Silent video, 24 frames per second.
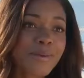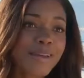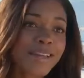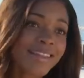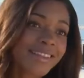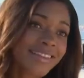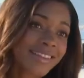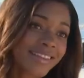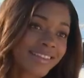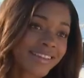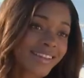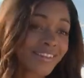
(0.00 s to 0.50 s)

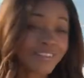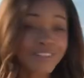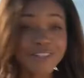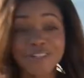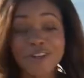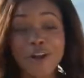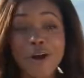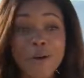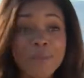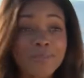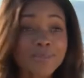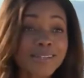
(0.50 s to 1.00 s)
with the
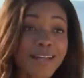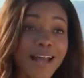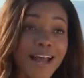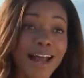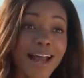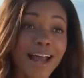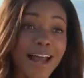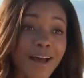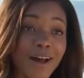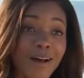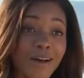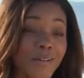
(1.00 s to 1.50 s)
top
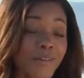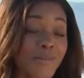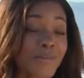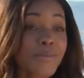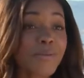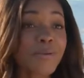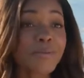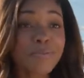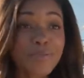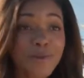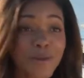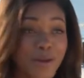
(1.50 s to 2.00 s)
down, the
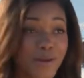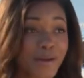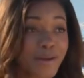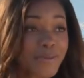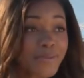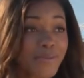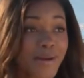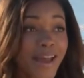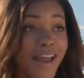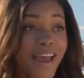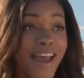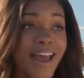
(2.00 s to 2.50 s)
wind blowing
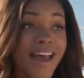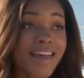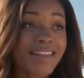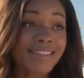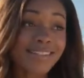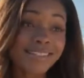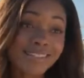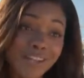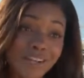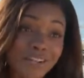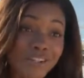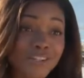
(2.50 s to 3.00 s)
in my hair, the
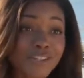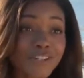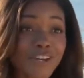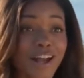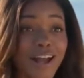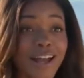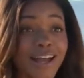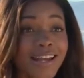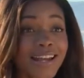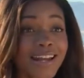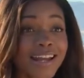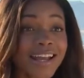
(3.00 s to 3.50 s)
sun
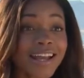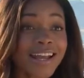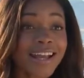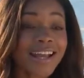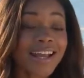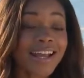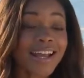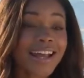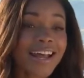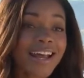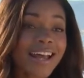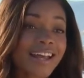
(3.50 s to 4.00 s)

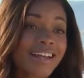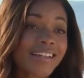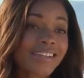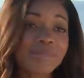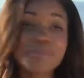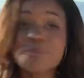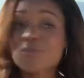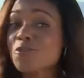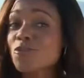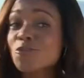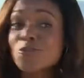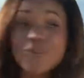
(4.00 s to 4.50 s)
shining,
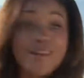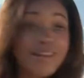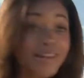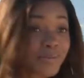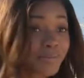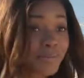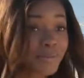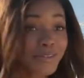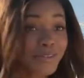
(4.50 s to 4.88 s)
some great